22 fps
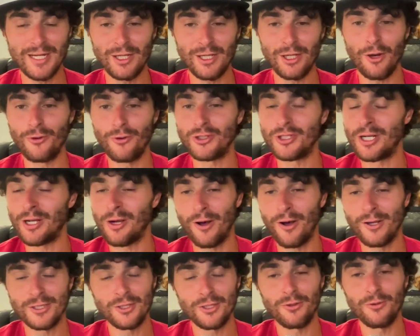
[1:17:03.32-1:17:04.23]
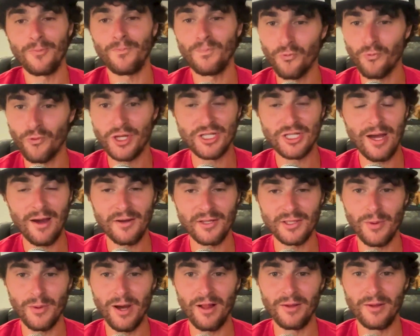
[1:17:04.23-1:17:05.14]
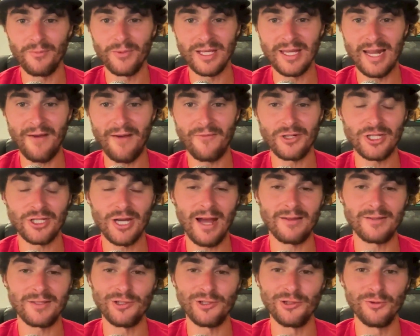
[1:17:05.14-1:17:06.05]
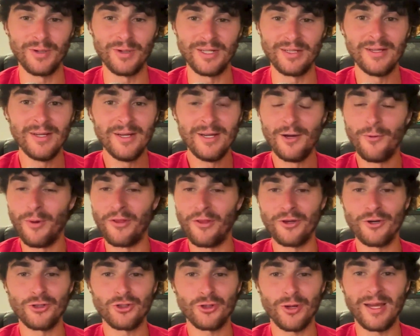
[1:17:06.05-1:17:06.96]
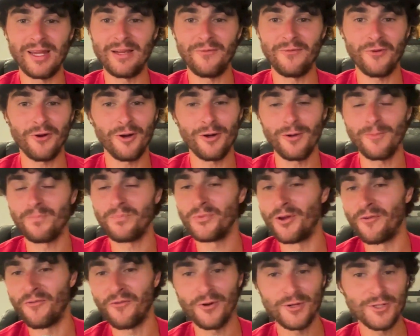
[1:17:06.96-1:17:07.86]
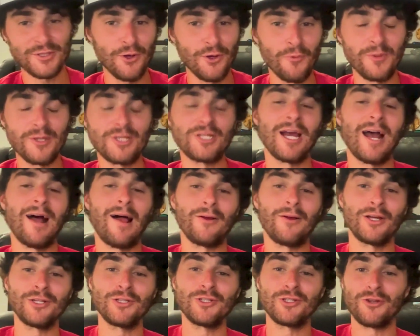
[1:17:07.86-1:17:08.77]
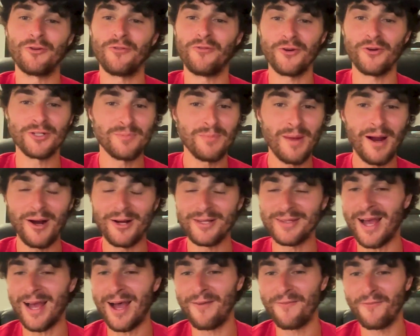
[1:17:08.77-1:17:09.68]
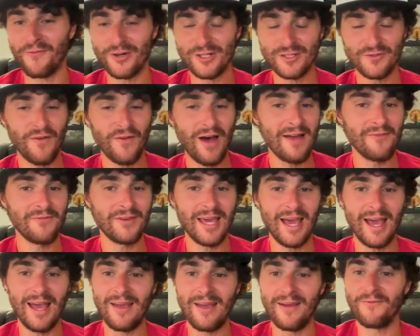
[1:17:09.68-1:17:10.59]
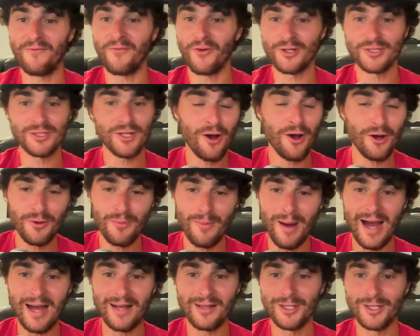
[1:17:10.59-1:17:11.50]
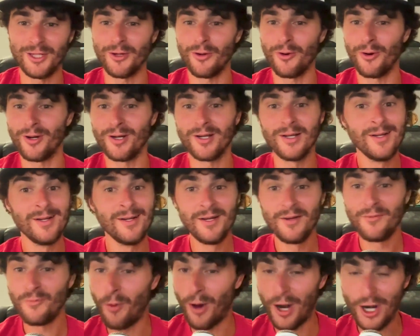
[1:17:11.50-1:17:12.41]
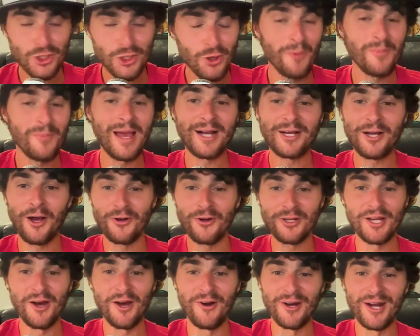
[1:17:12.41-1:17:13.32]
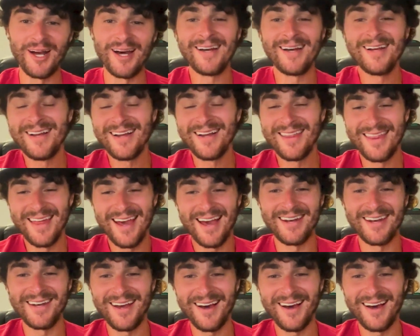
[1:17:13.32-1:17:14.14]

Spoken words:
coaching, also reach out as well, and we can have a chat too. And whether you're training for your first dopey challenge, your first marathon, first 5K, first 100 miler, or want to join me at Cocodona, then